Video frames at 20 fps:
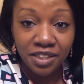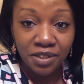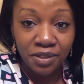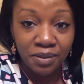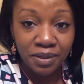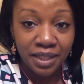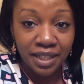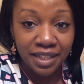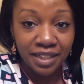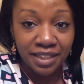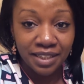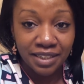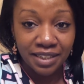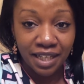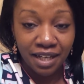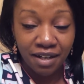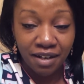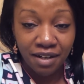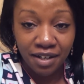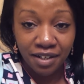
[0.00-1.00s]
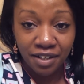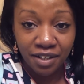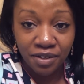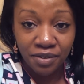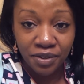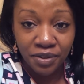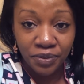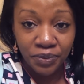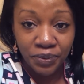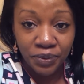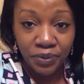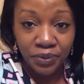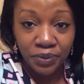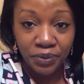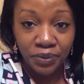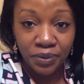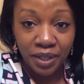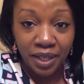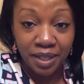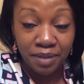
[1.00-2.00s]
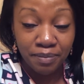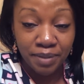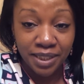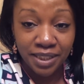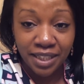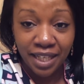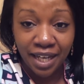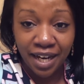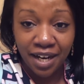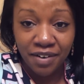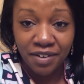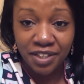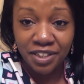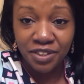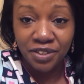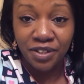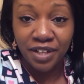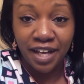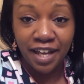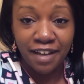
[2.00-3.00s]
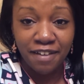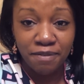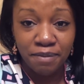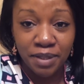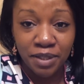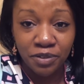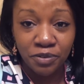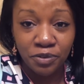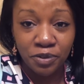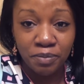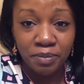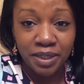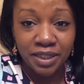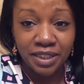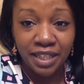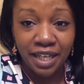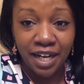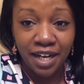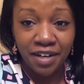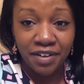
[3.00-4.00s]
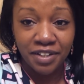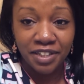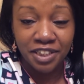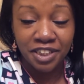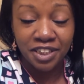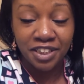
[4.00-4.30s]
to you ladies that are going through a miscarriage or have been through a miscarriage.